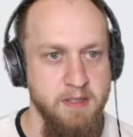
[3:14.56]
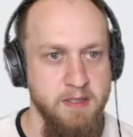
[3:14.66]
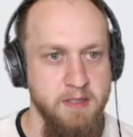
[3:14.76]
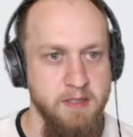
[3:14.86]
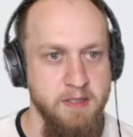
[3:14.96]

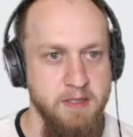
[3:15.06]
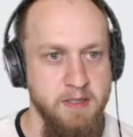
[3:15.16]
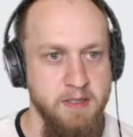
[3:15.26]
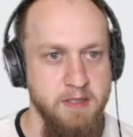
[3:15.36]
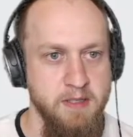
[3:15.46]
You
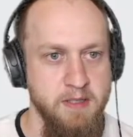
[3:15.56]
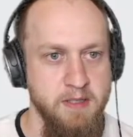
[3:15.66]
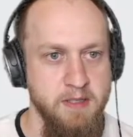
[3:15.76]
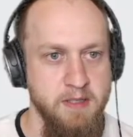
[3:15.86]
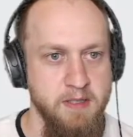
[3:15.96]

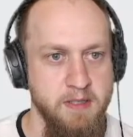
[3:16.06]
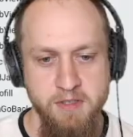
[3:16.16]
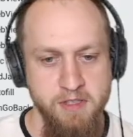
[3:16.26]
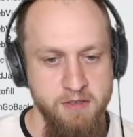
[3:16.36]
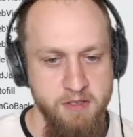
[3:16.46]
can use
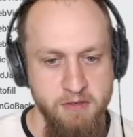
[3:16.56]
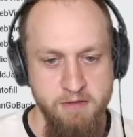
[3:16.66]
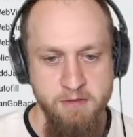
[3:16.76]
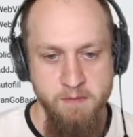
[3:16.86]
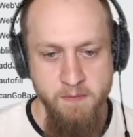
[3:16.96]
it to